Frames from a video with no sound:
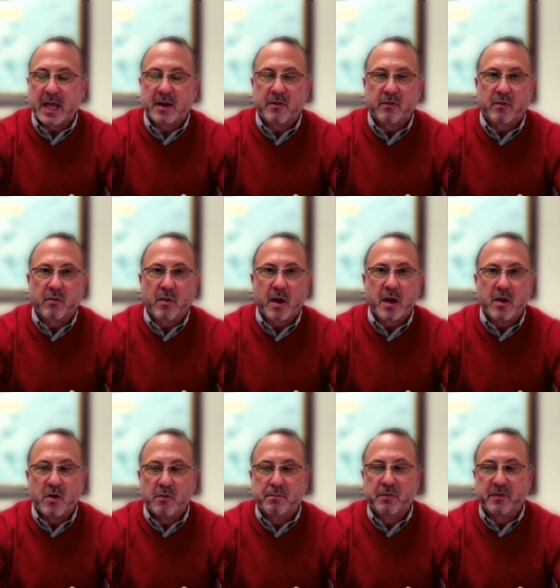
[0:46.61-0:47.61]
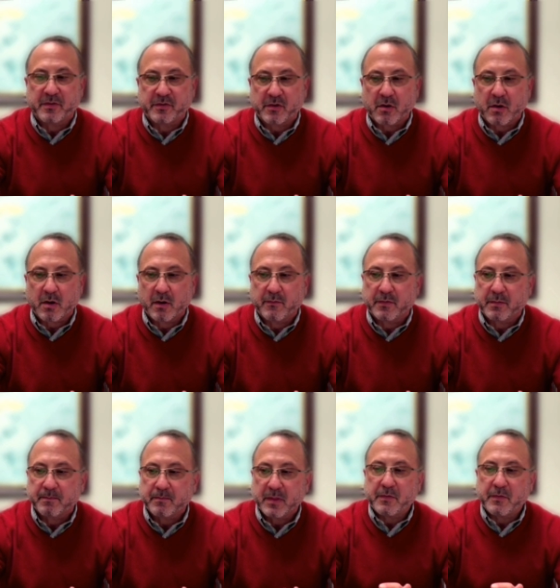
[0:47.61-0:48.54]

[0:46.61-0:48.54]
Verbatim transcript: and cryopreserved.